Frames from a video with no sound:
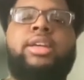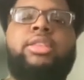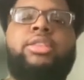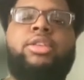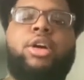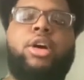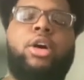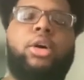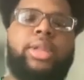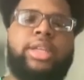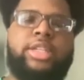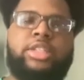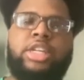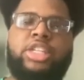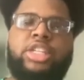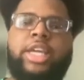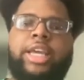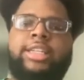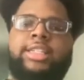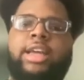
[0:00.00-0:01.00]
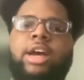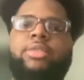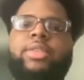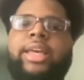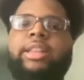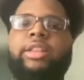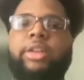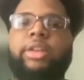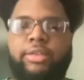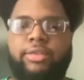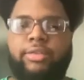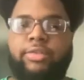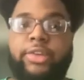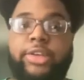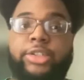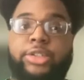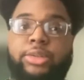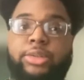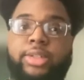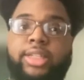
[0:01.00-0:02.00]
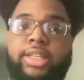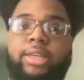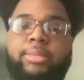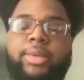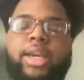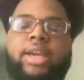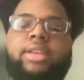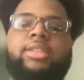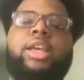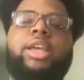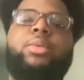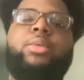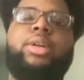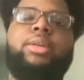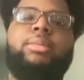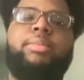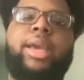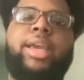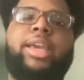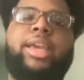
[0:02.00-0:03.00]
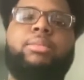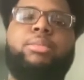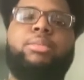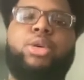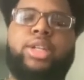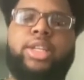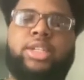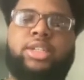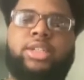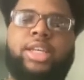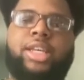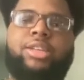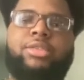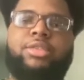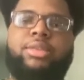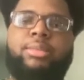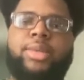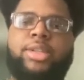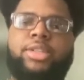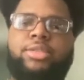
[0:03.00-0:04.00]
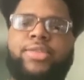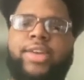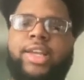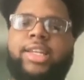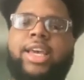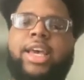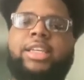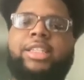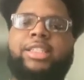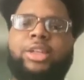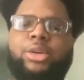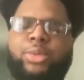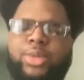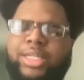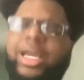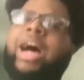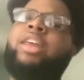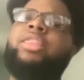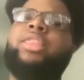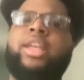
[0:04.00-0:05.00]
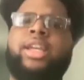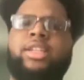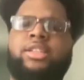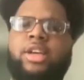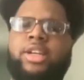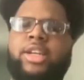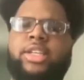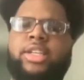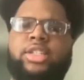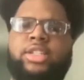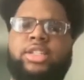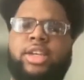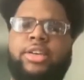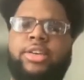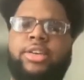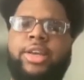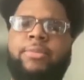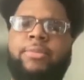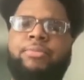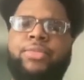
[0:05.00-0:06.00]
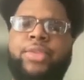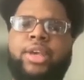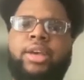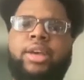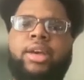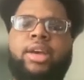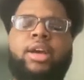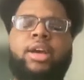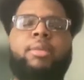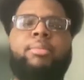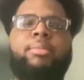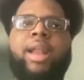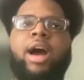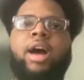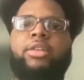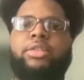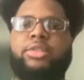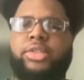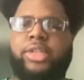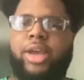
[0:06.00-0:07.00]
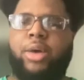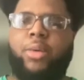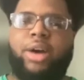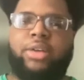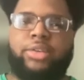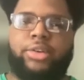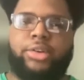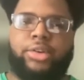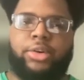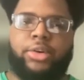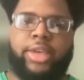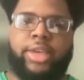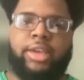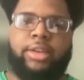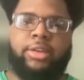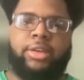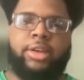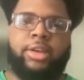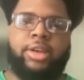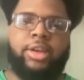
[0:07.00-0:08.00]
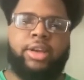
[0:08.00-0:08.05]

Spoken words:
The goal is to change how they look visually because they want to make it more distinct from Mr. Fantastic, which I think is unnecessary, but I understand why they're doing it.